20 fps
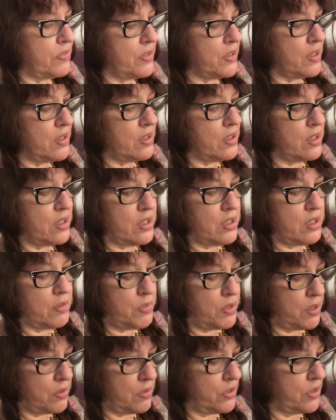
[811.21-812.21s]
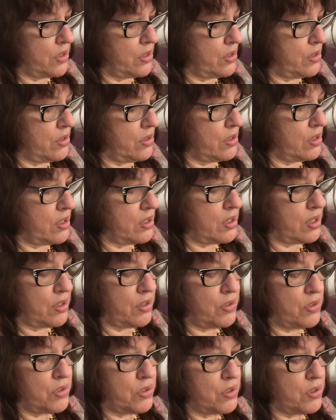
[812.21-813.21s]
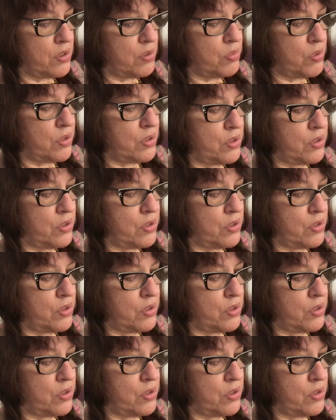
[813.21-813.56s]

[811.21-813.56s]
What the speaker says: feeder. I'm not really. That's Heather's job.